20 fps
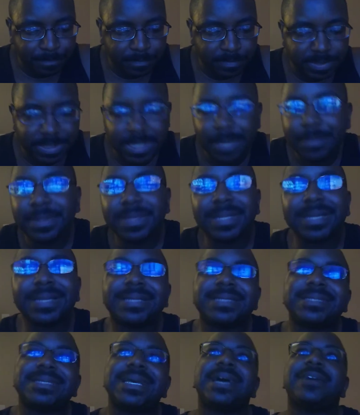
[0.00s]
typically
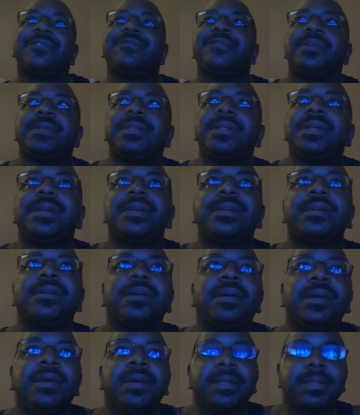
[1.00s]
because I feel like
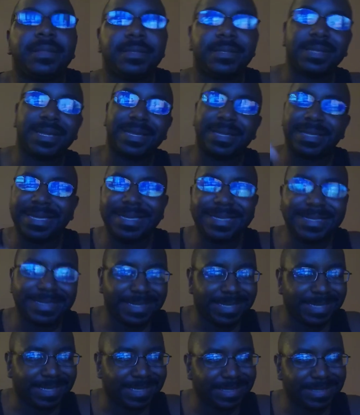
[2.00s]
it,
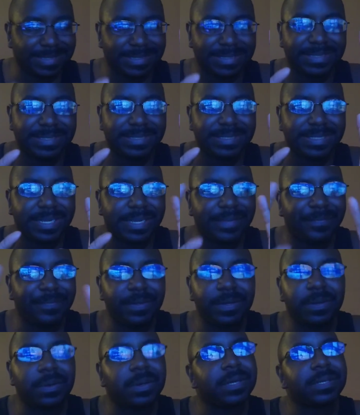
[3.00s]
if you
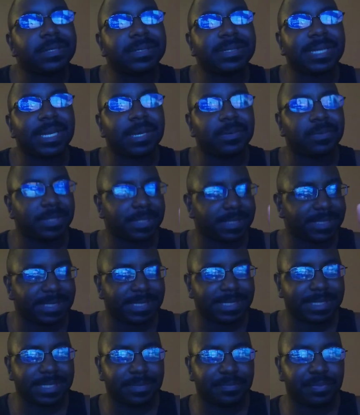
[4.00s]
don't understand what
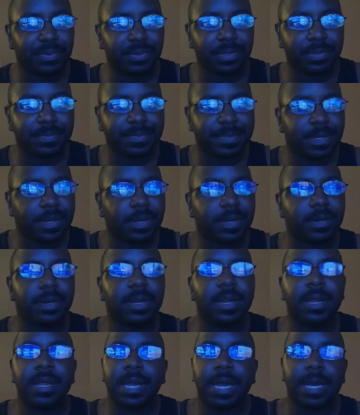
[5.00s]
assisted pull-ups are,
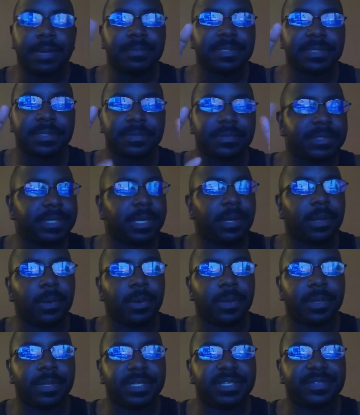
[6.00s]
I'm just going to tell you
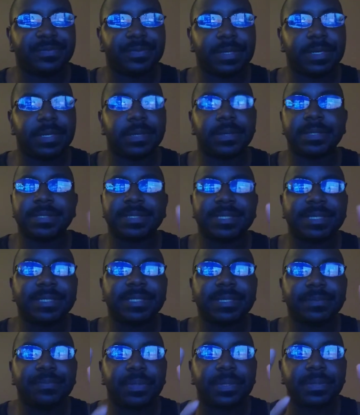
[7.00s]
in this video.
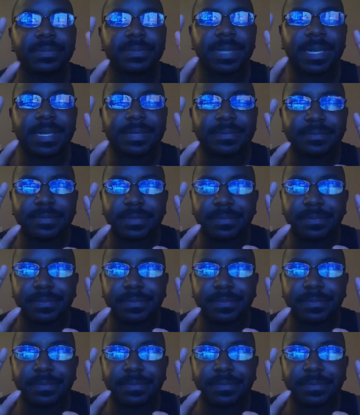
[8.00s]
Assisted pull-ups have